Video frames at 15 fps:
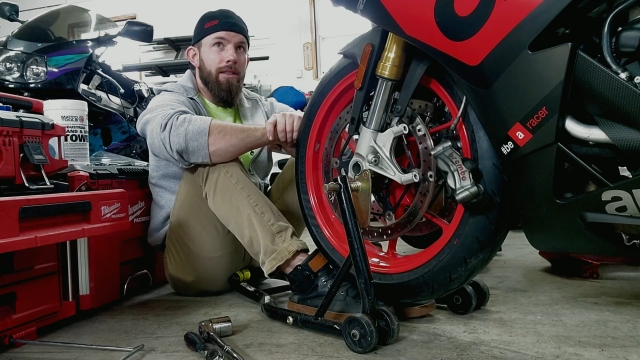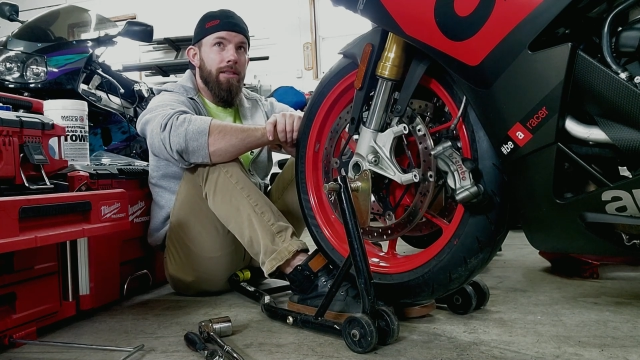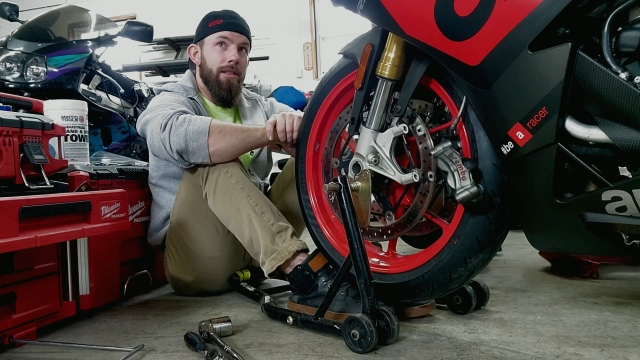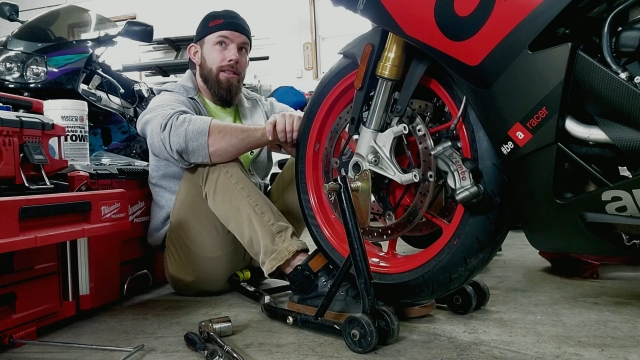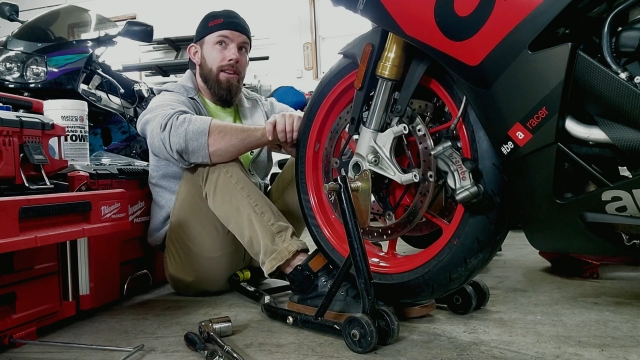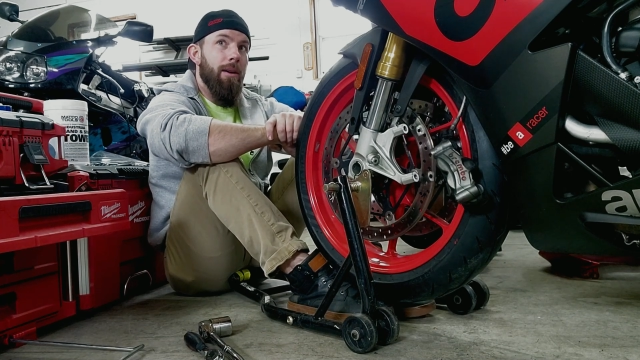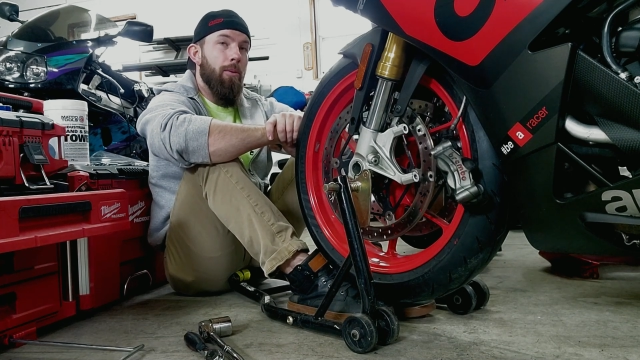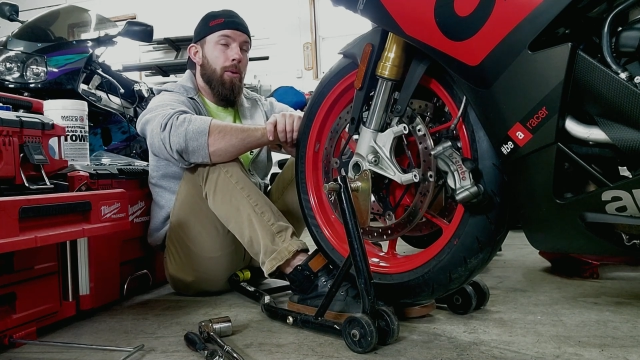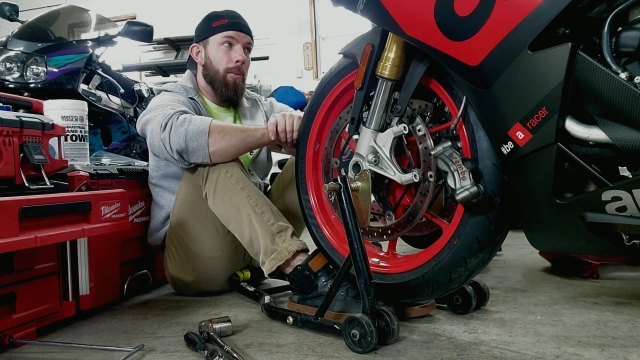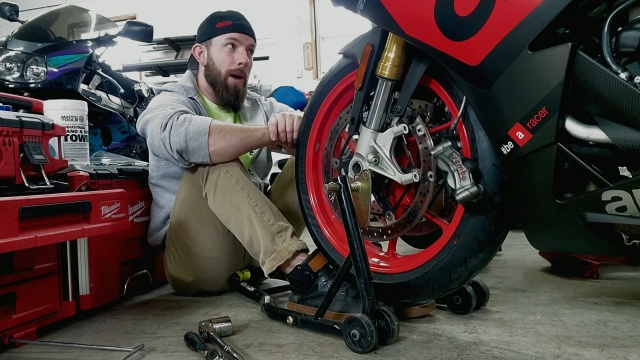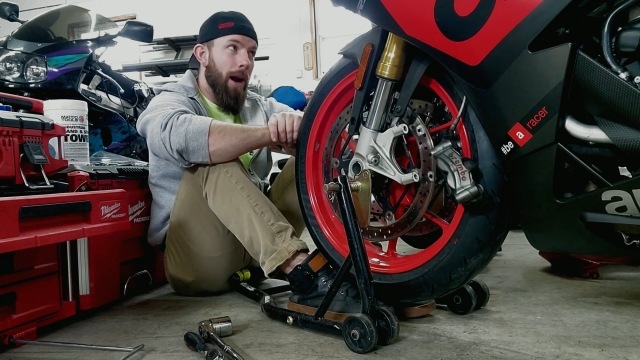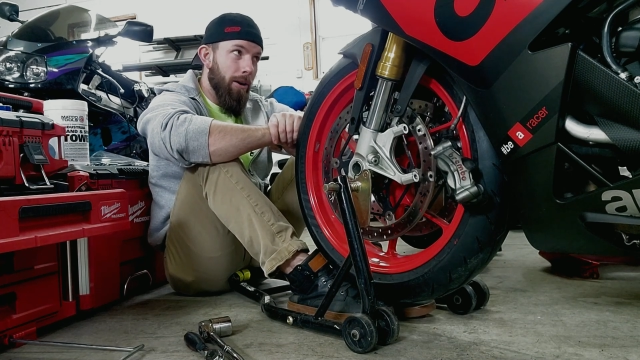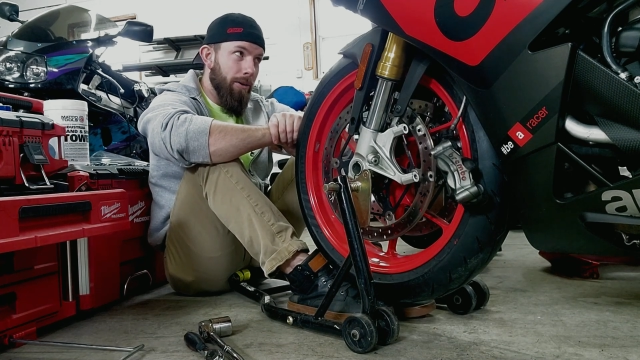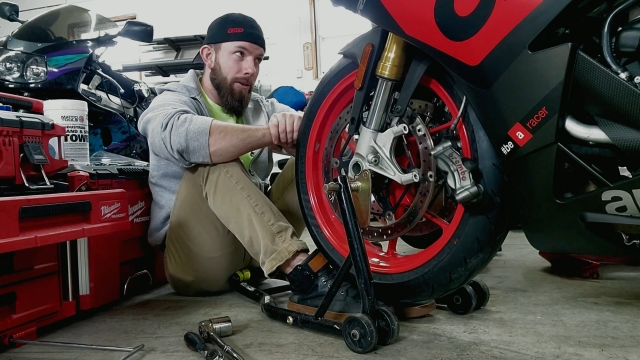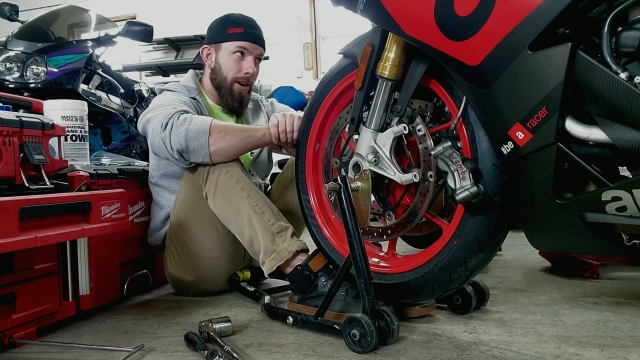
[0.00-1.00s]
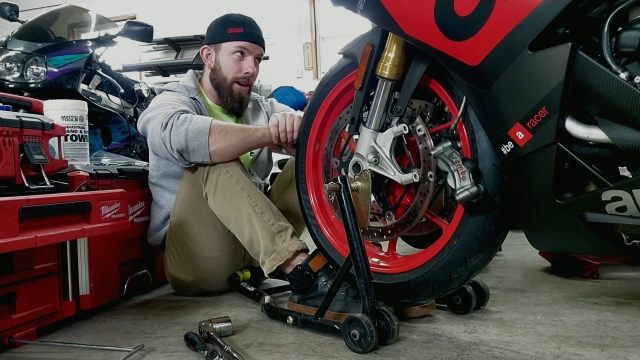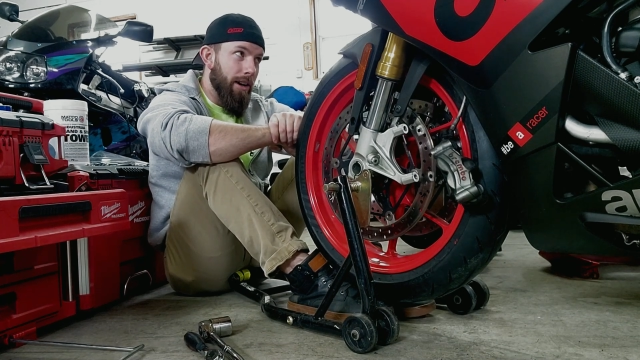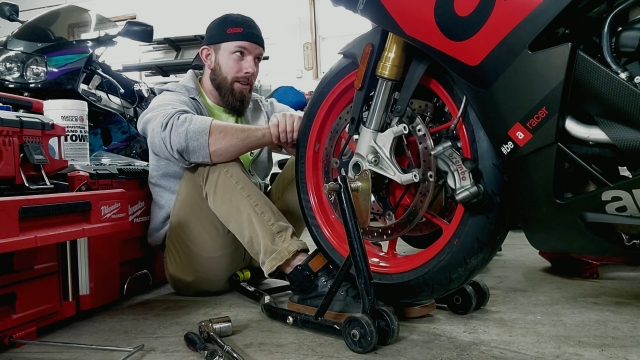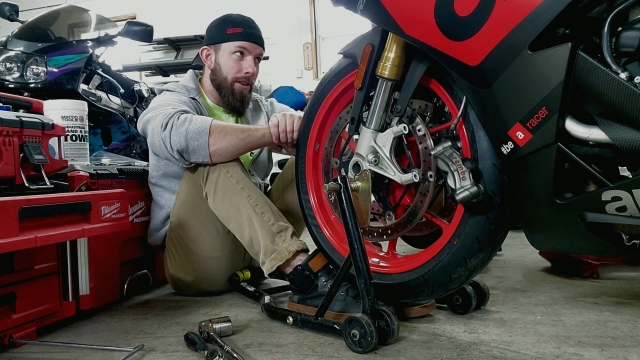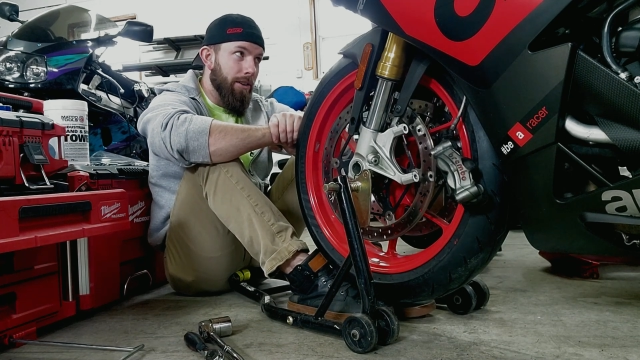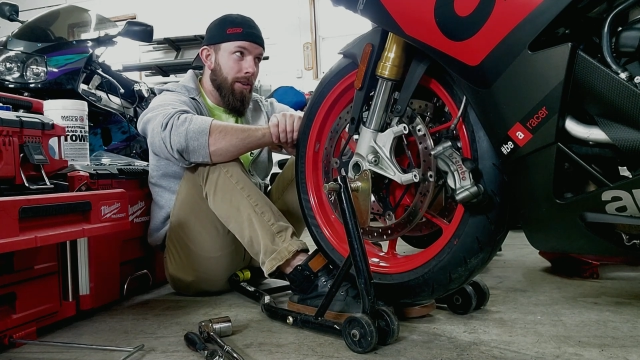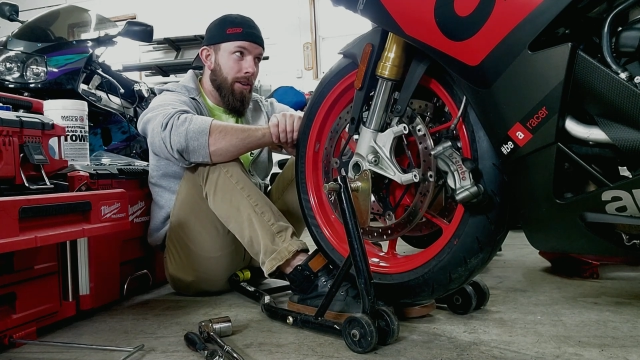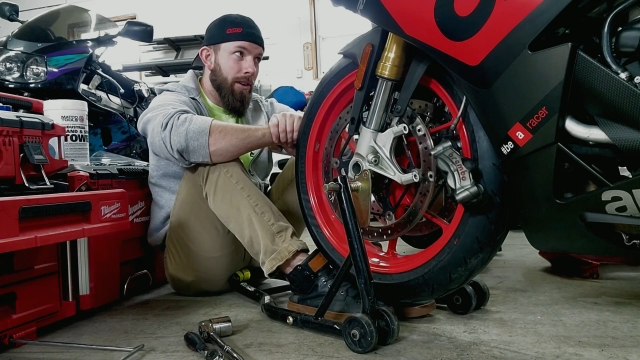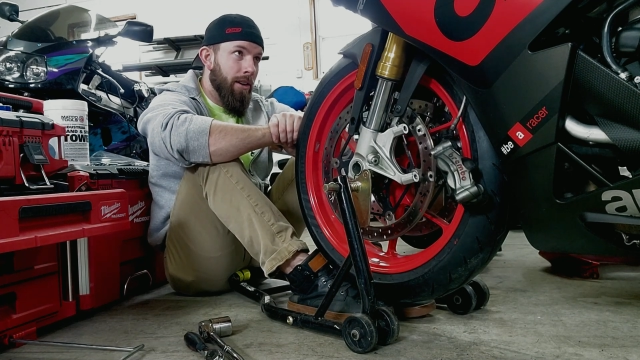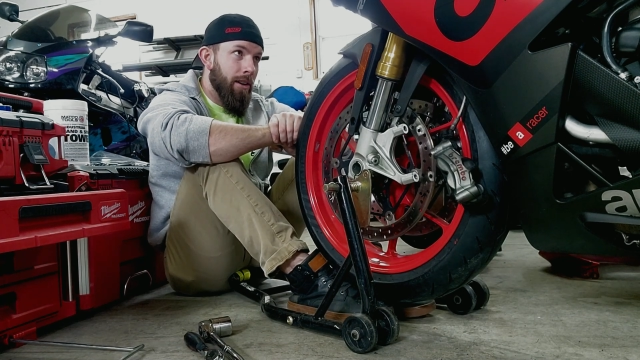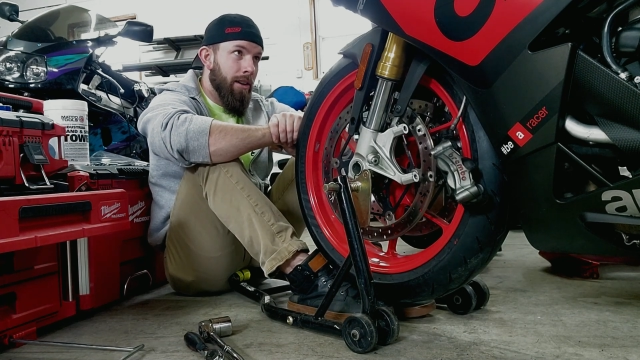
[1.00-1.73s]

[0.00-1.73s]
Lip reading: because he's got more power than I do,